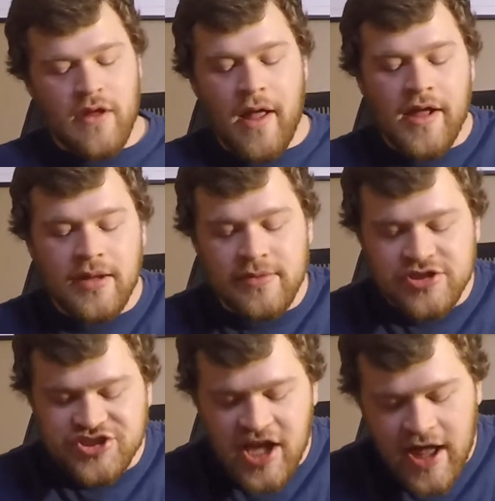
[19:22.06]
and I'm gonna
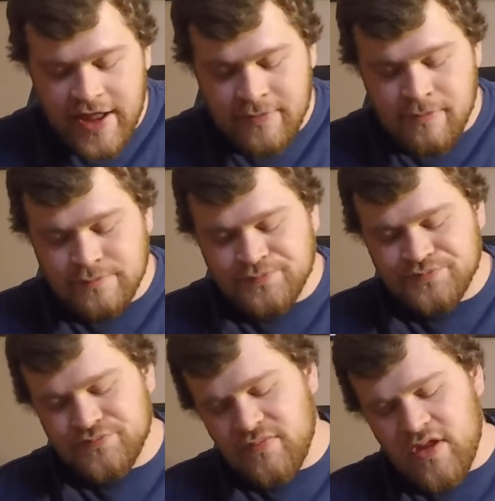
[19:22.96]
die,
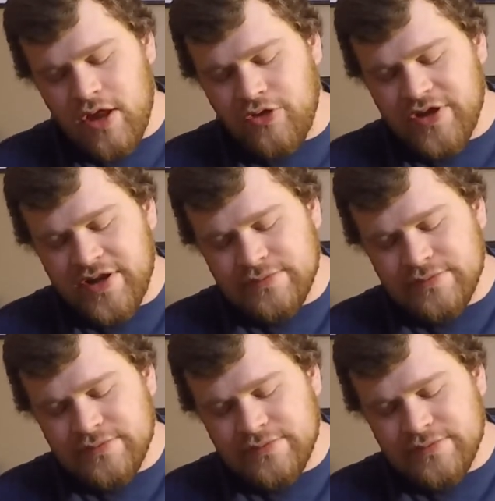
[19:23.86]
I'll eat it.